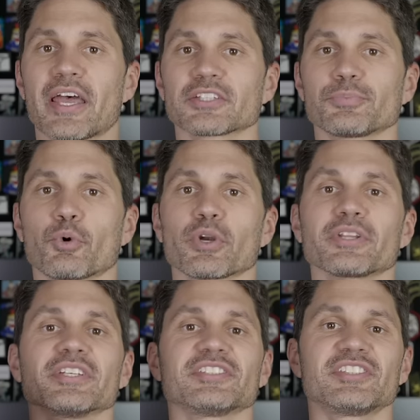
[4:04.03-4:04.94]

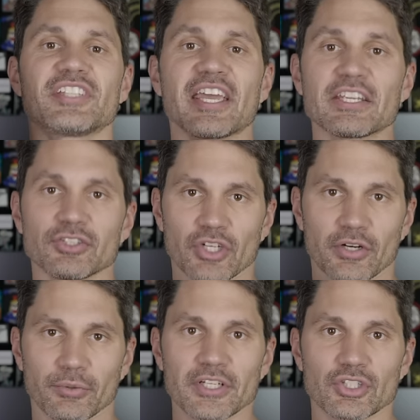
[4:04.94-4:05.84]
exporting the second
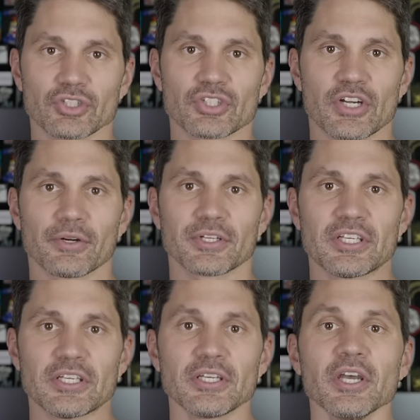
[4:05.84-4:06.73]
generation
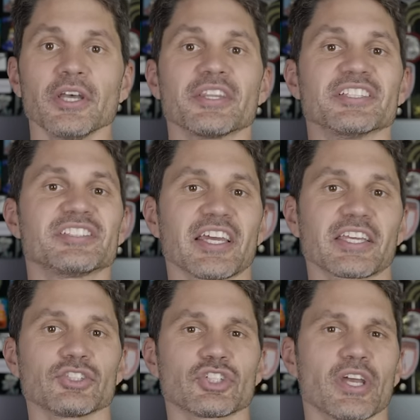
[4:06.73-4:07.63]
Cherokee. The
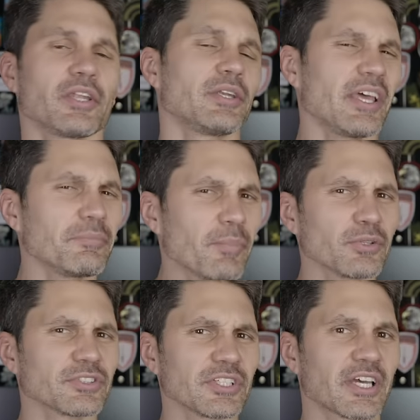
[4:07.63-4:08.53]
second gen had mostly